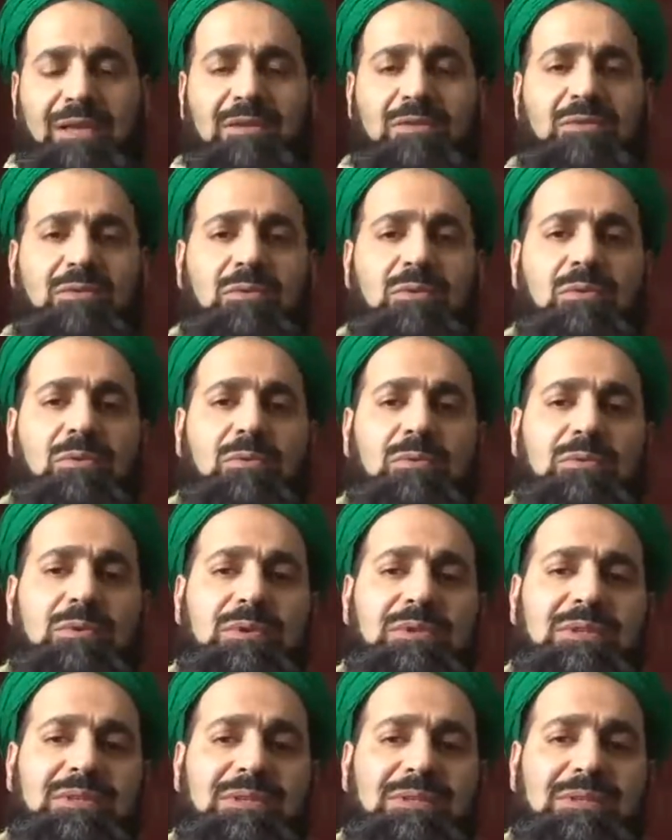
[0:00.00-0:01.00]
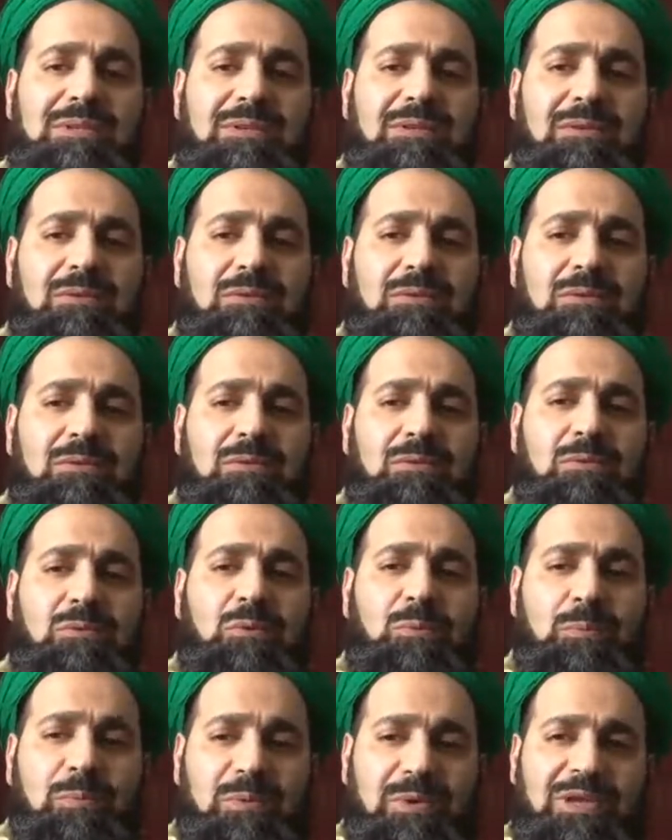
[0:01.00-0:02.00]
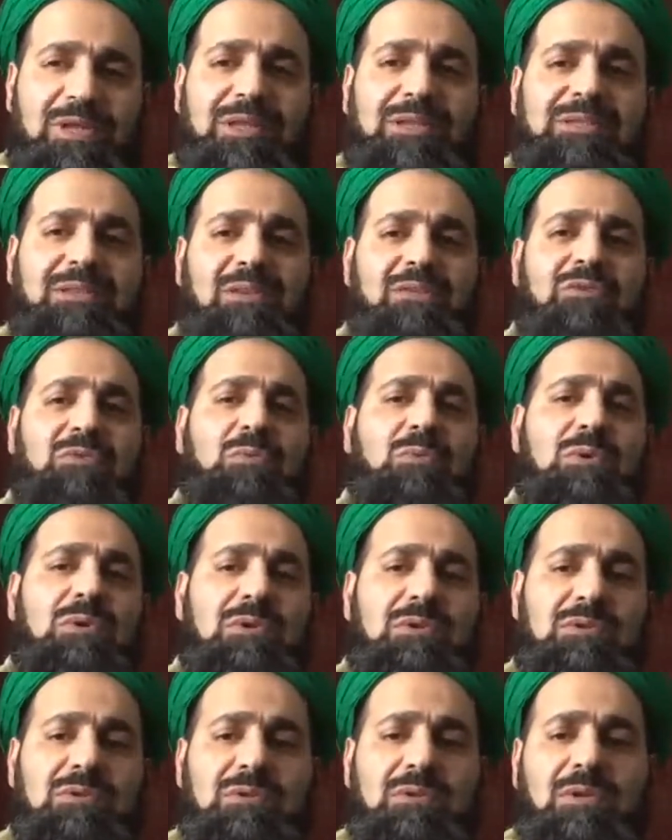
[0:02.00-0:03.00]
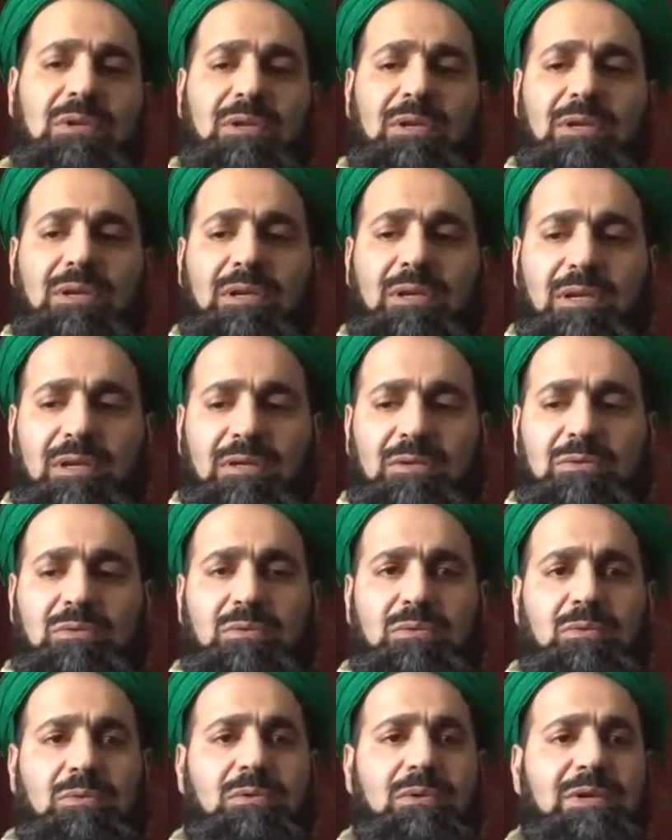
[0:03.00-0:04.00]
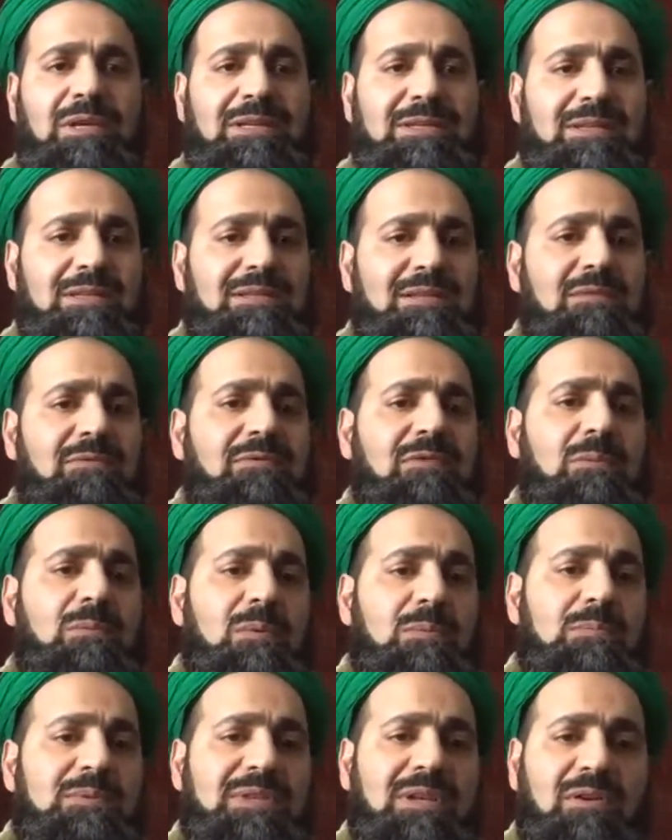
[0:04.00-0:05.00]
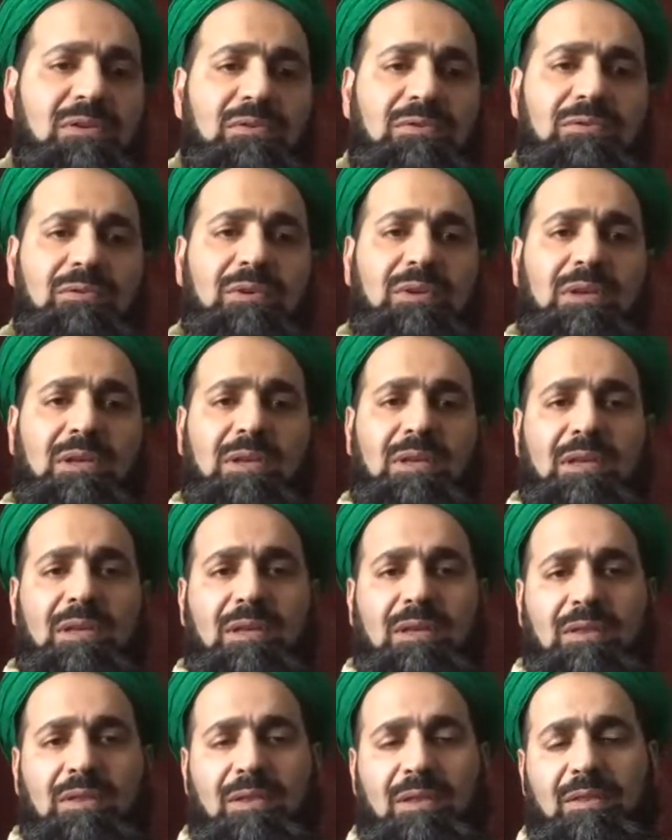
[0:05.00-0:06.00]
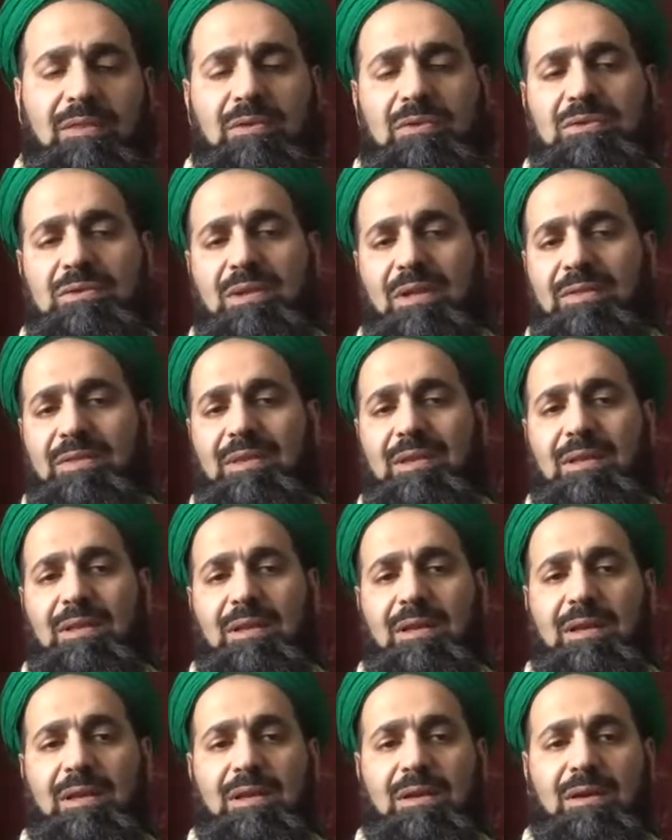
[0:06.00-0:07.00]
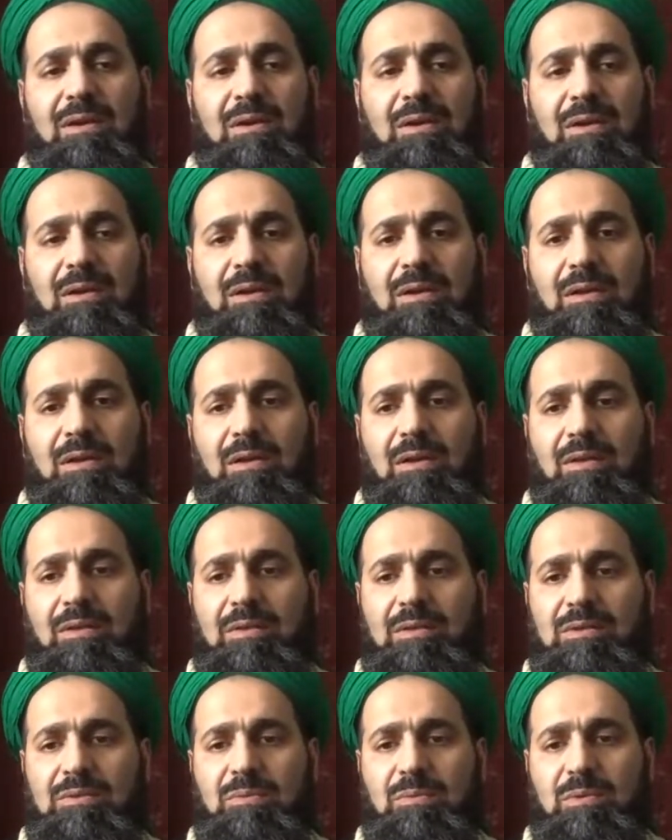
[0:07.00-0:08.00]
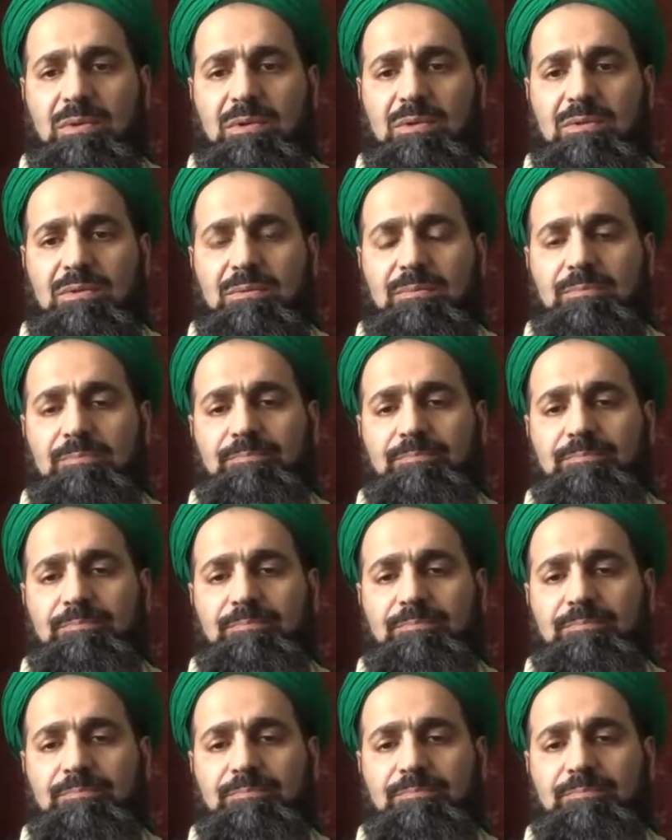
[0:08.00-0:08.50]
to bring such words into existence from himself. There's nothing like these words.